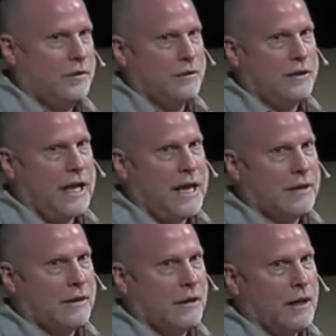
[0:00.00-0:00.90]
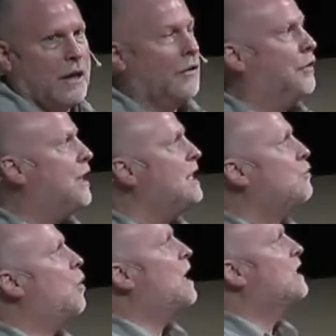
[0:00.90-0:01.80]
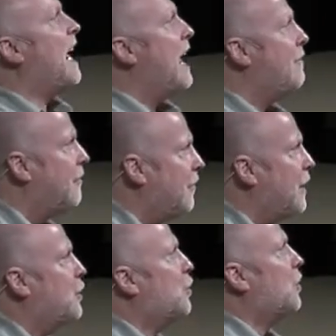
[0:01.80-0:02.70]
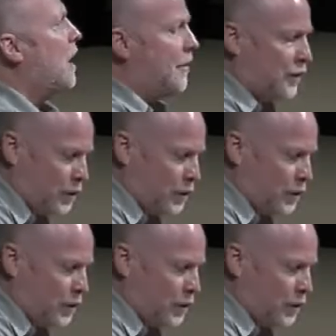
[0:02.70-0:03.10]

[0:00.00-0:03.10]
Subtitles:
understand, this was a figure of